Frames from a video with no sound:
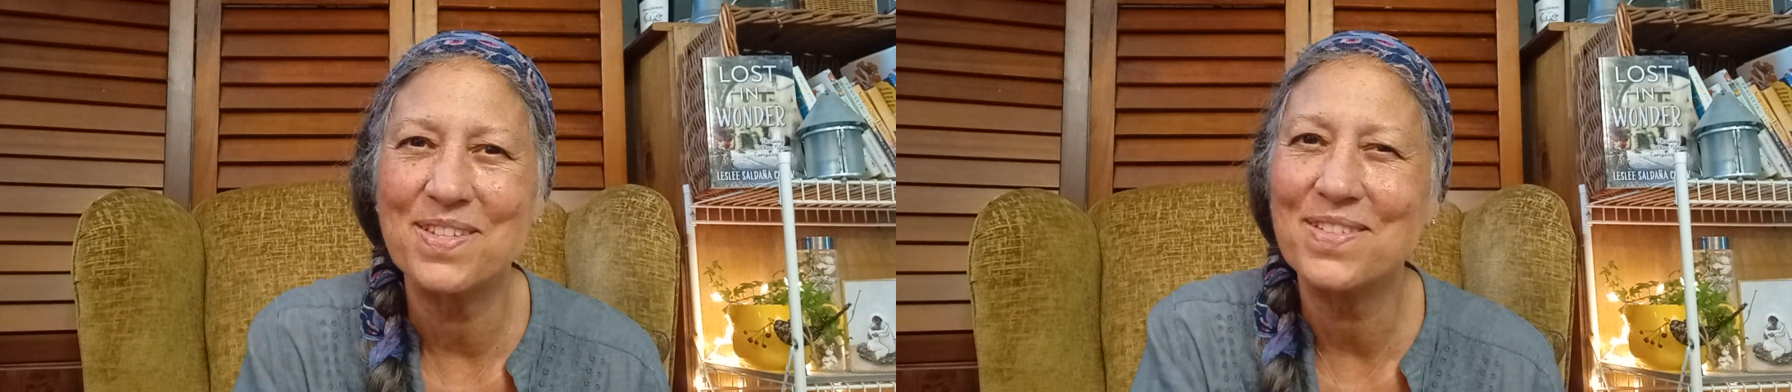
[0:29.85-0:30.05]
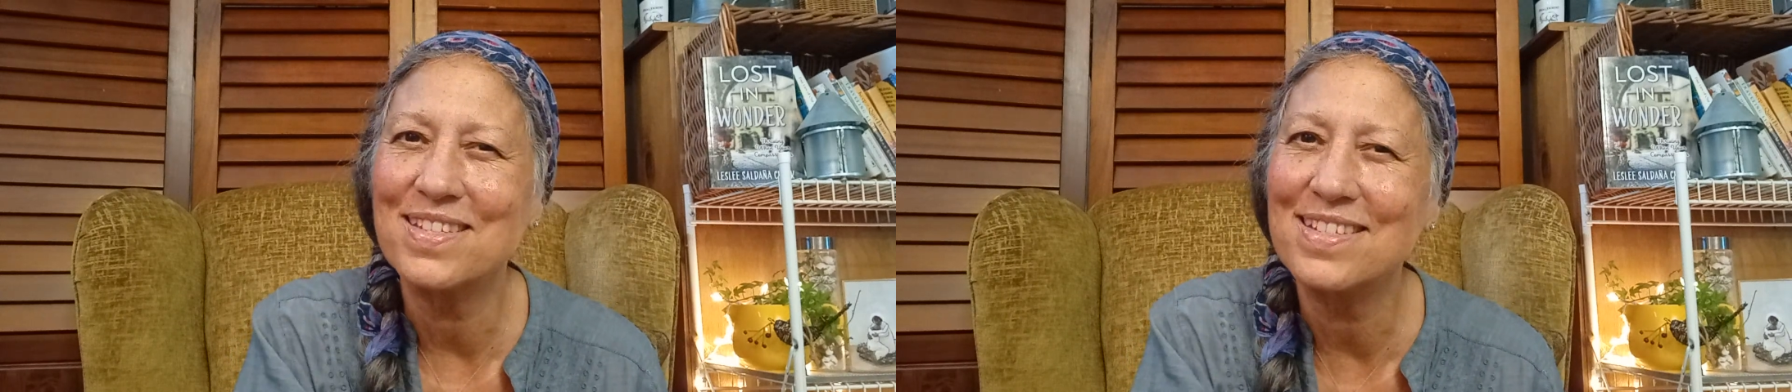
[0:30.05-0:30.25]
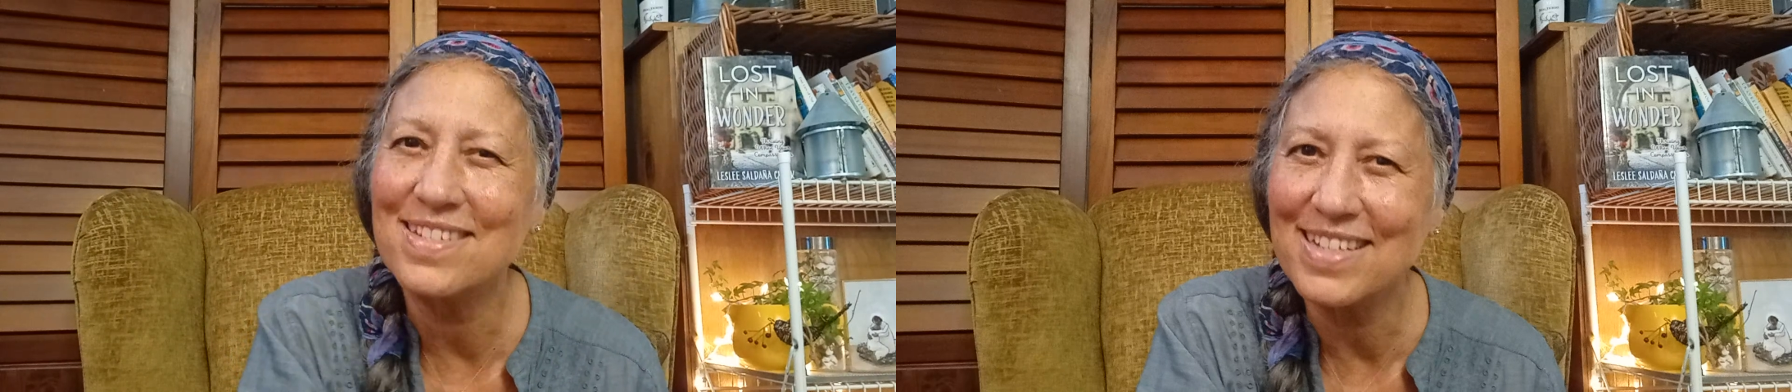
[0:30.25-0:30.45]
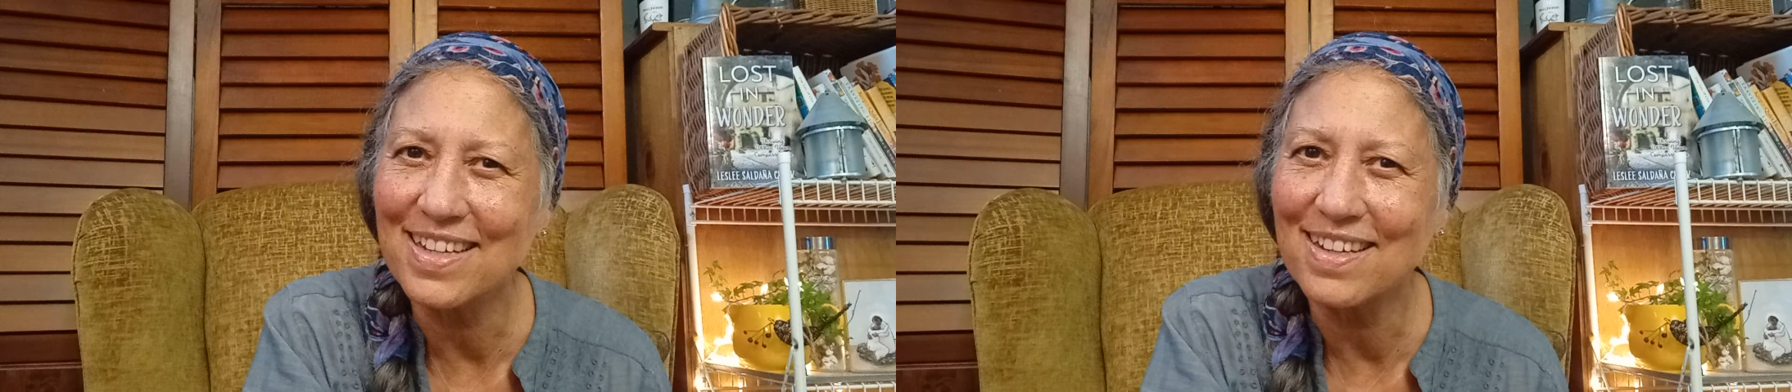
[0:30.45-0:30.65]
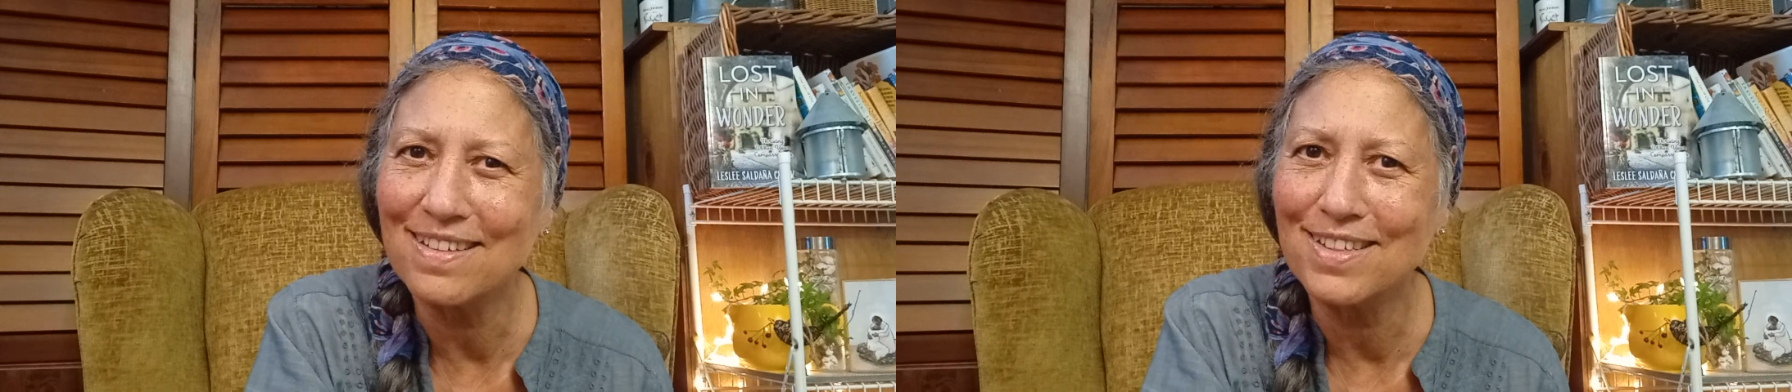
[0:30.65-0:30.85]
So stick
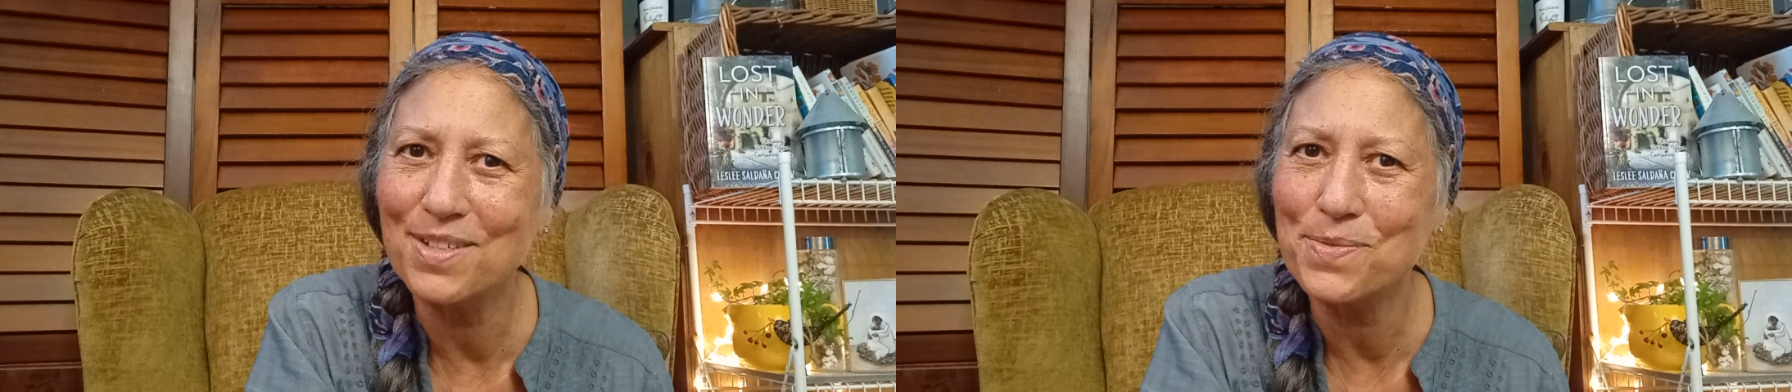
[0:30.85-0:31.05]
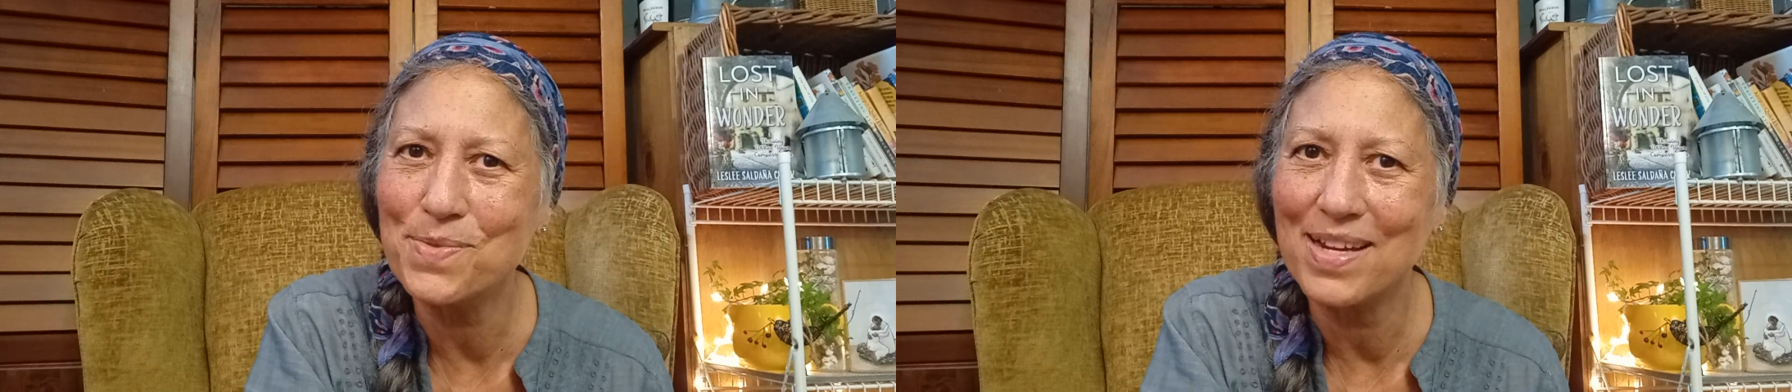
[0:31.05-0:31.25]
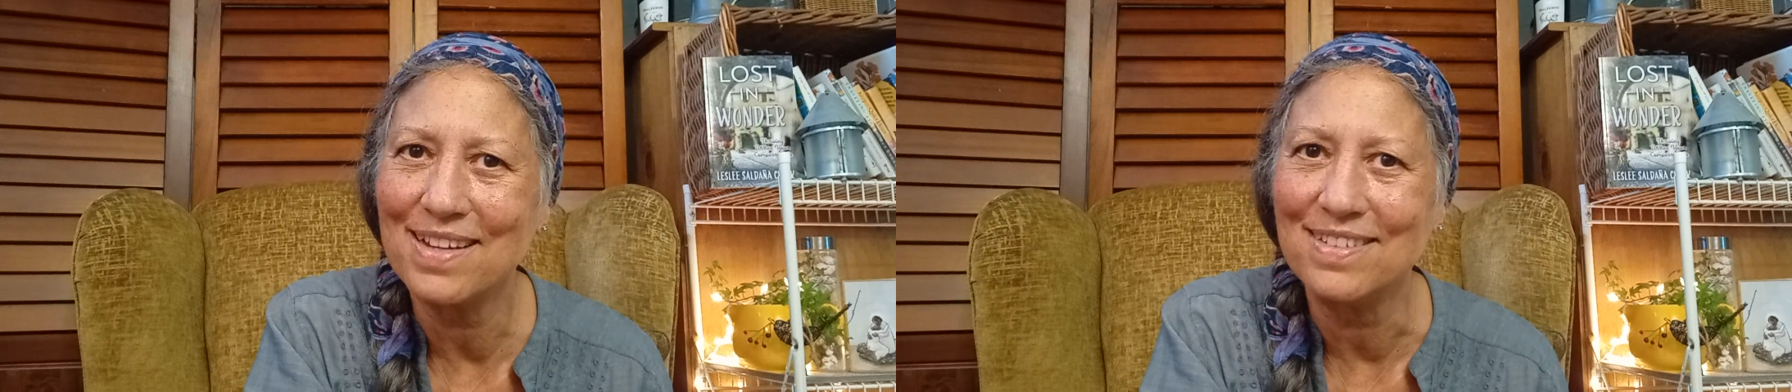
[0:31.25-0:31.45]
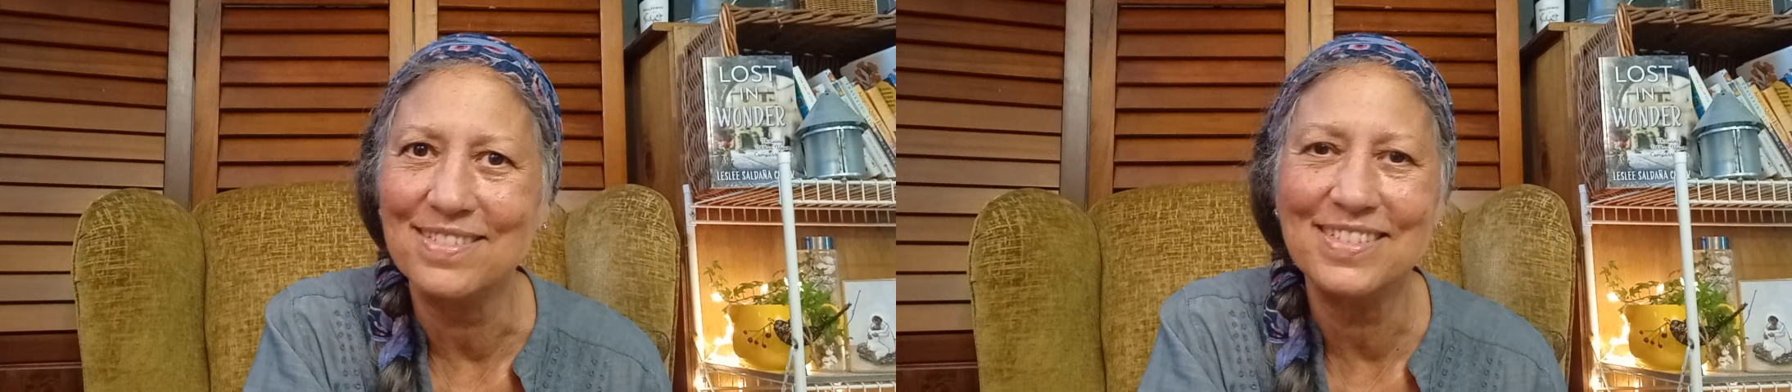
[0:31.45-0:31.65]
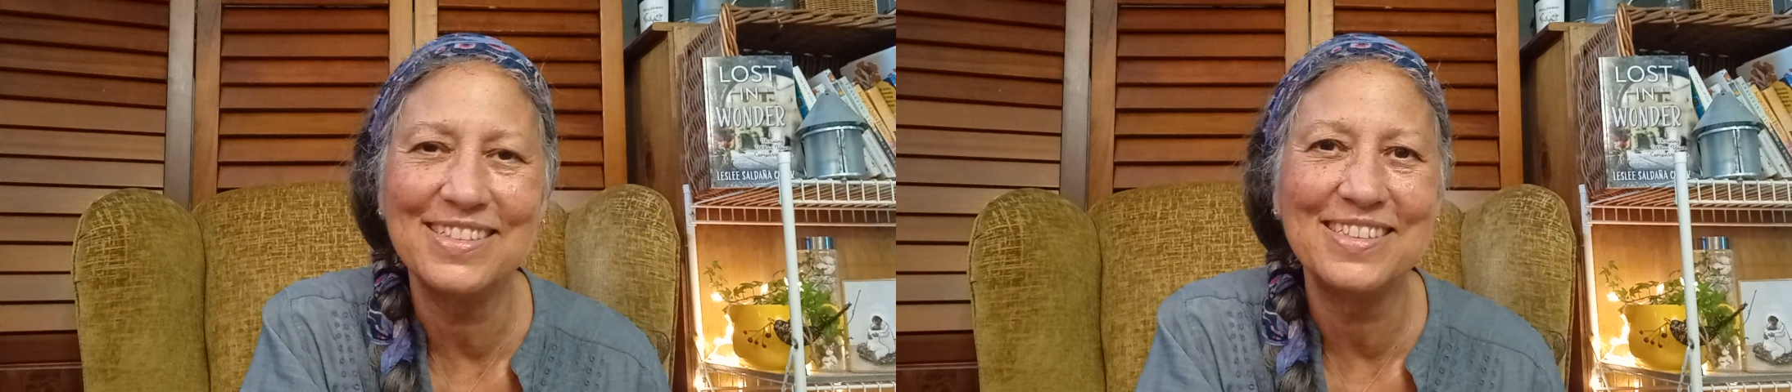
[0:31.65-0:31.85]
around